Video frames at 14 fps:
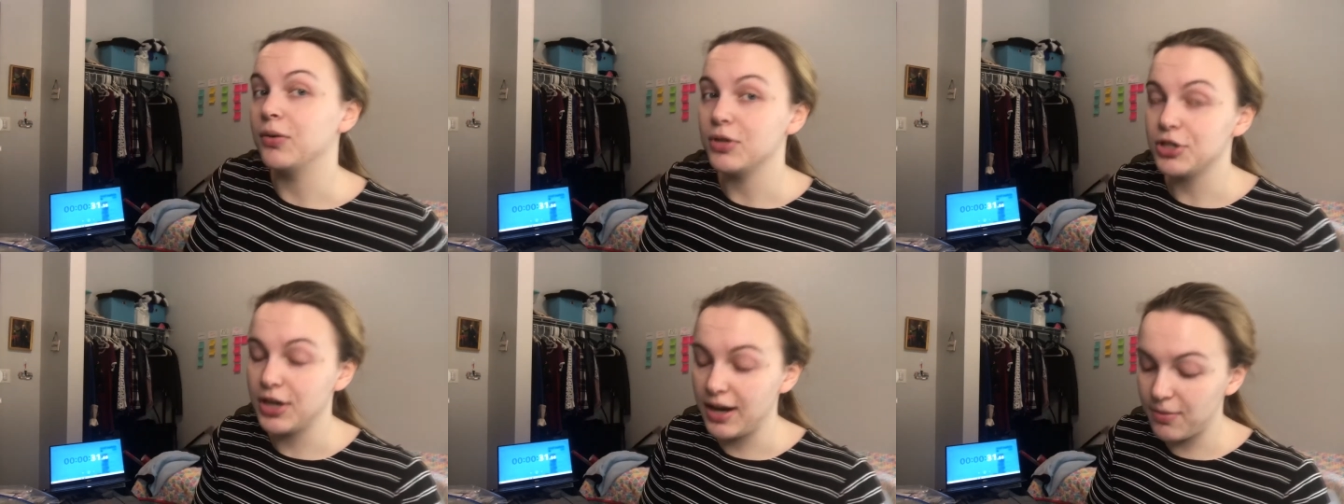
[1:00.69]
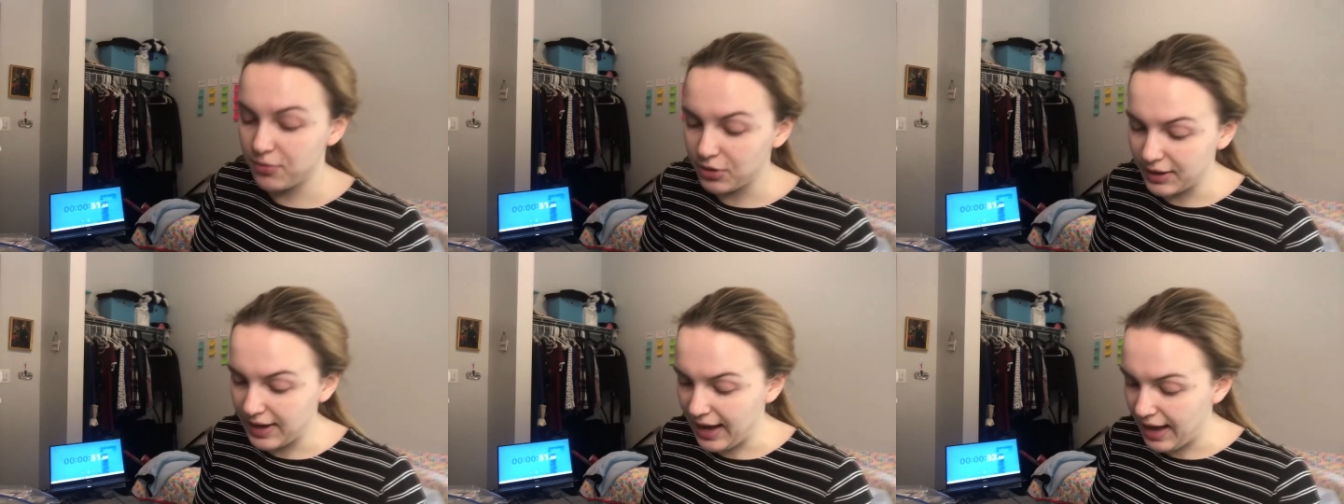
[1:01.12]
which I am
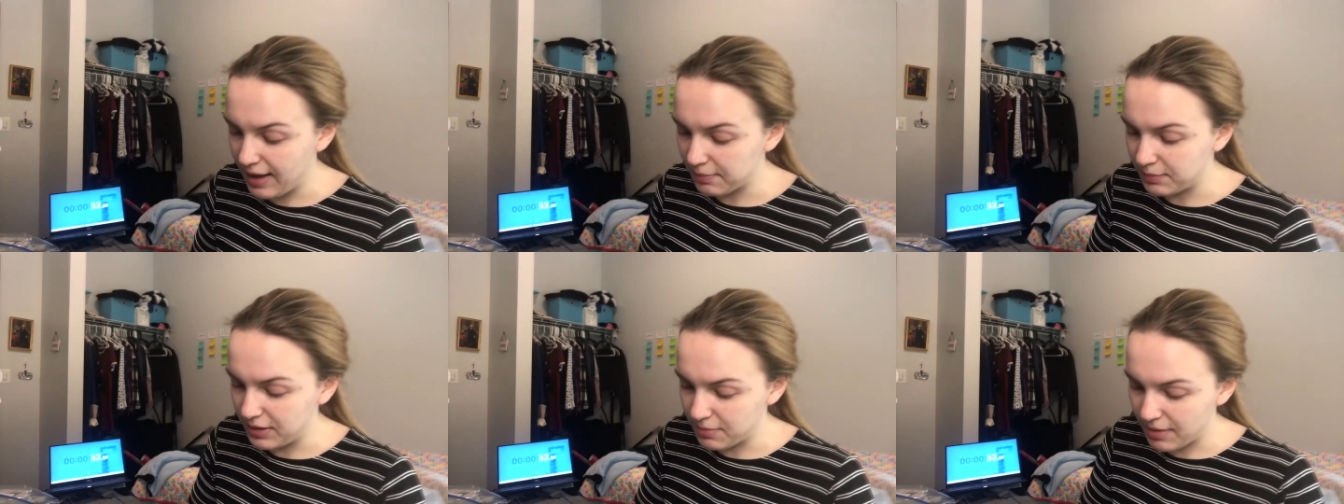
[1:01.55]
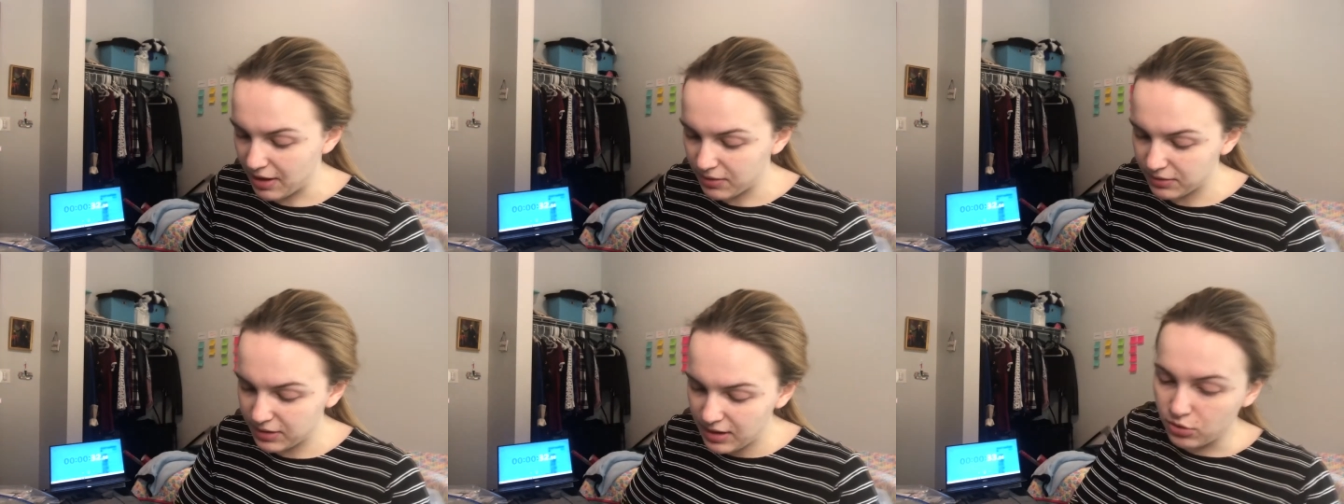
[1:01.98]
really happy
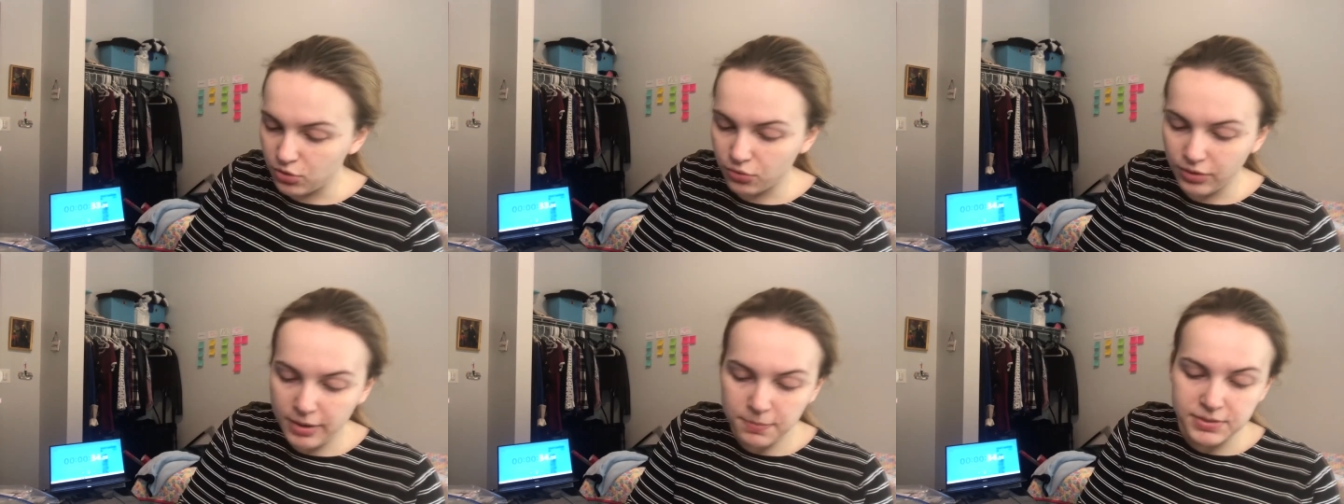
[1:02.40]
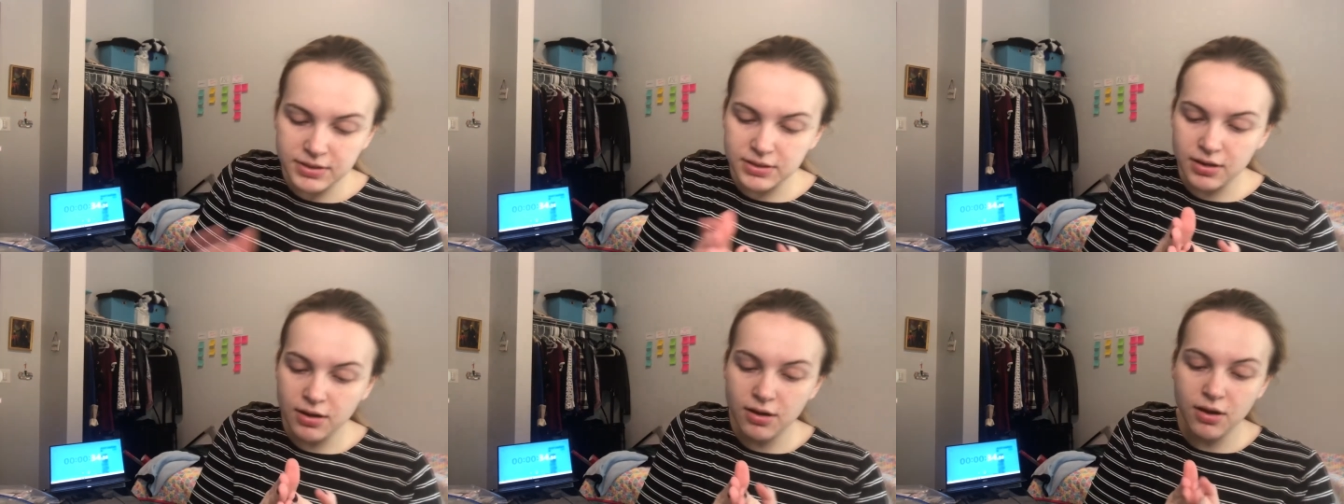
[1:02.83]
about.
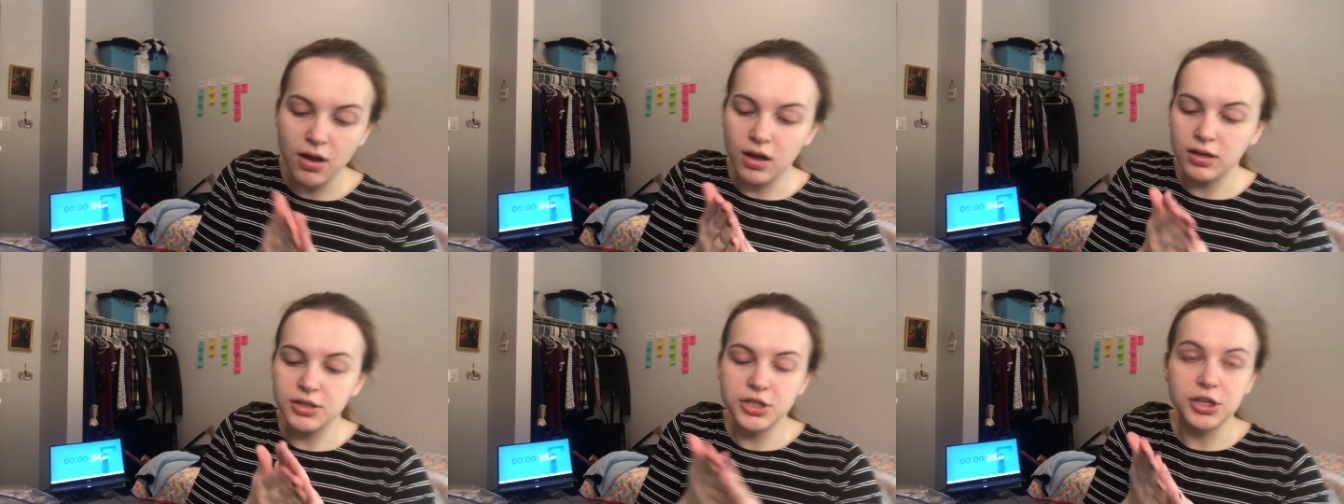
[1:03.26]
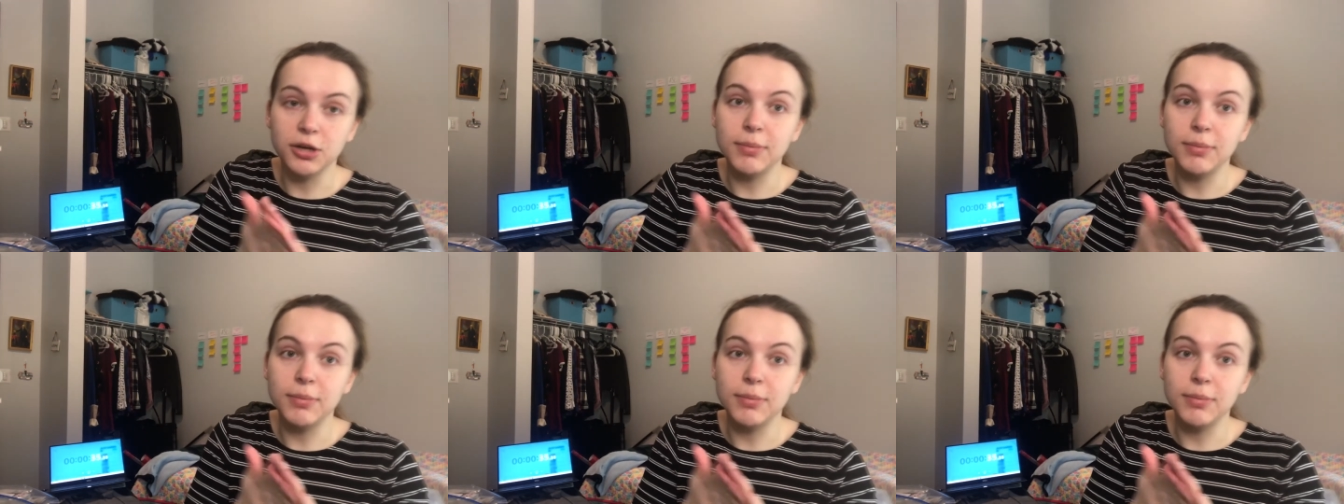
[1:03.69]
Grips onto your